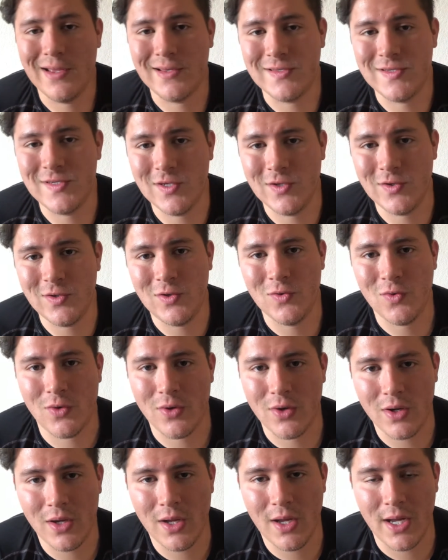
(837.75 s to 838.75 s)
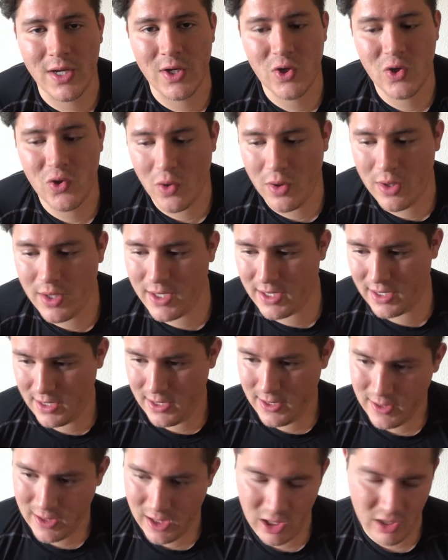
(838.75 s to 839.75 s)
until you're uh, curling,
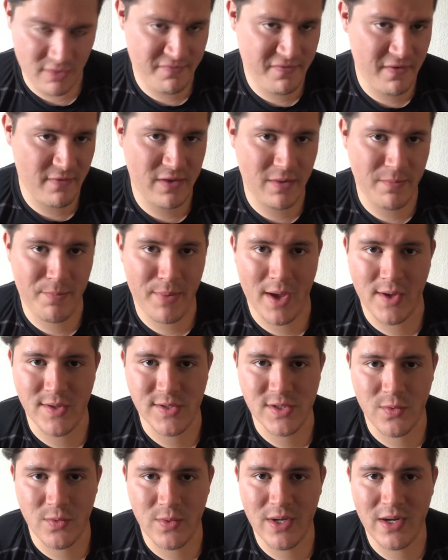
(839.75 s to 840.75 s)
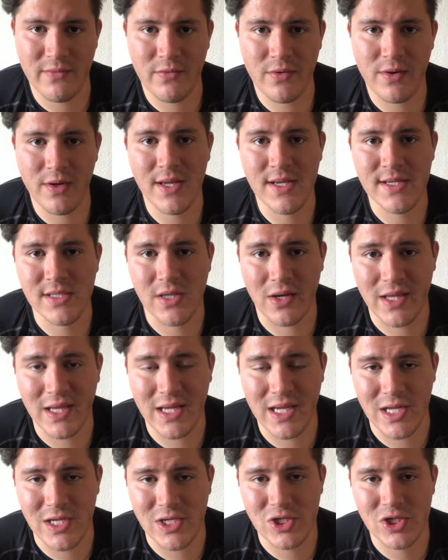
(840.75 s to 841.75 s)
you know, 50 pounds or whatever it is on
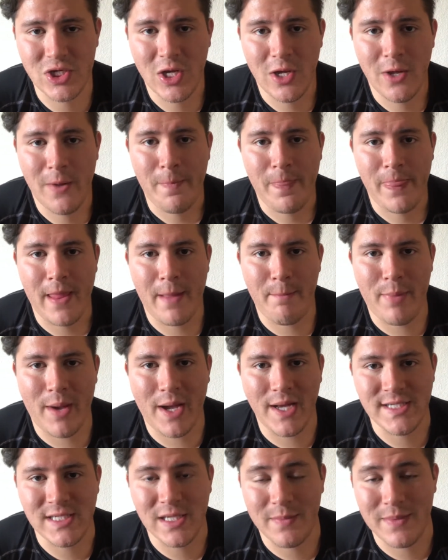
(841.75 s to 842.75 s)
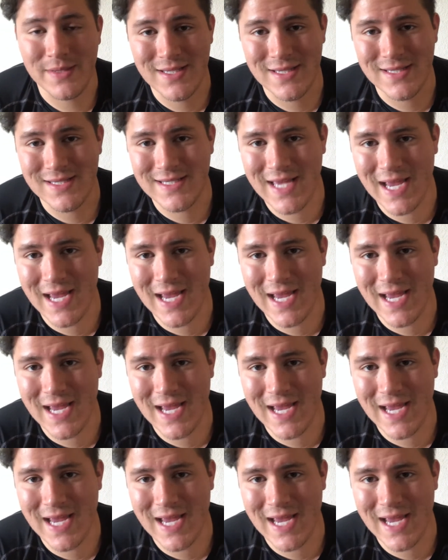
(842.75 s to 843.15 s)
each bicep. It's the